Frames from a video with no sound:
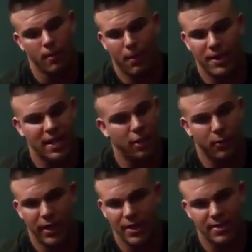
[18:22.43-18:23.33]
My
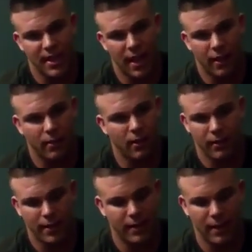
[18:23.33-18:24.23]
T3 didn't stay. It
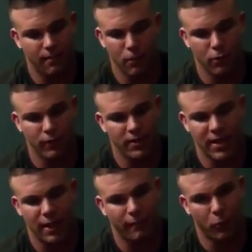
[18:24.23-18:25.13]
didn't move. It
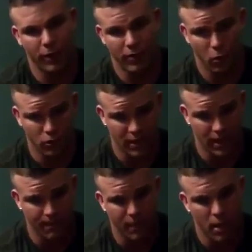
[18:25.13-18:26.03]
stayed at 40 the whole time.